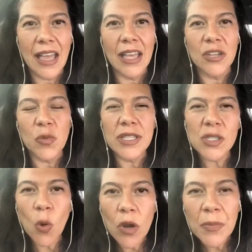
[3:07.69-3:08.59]
And
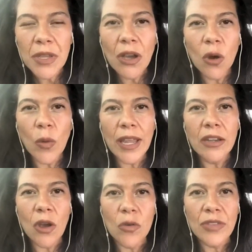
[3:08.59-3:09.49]
with Scorpio,
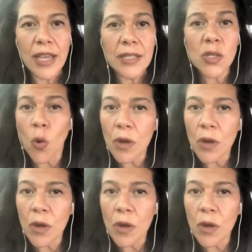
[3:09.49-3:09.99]
we know that